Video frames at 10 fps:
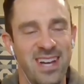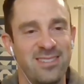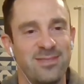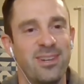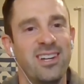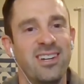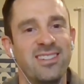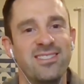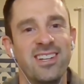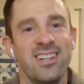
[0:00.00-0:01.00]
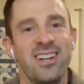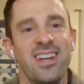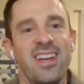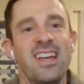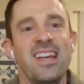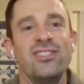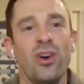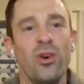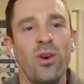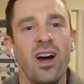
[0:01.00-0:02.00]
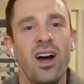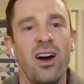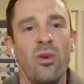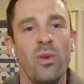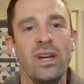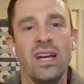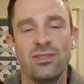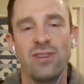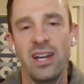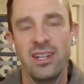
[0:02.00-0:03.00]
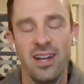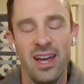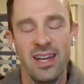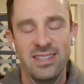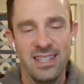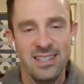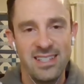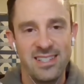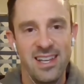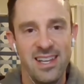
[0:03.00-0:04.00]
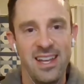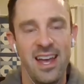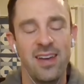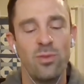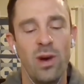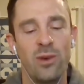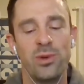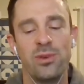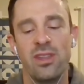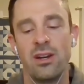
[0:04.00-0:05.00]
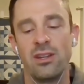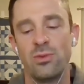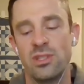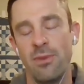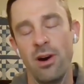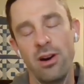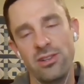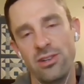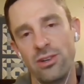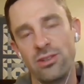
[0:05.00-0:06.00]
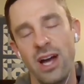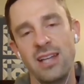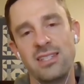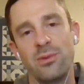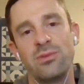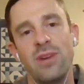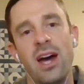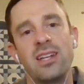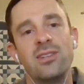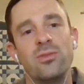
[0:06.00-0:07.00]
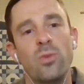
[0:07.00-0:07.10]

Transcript: yeah, right on, right on. So uh, we got to ride it at TTC, and while we were there, there were some hard enduro guys that were riding,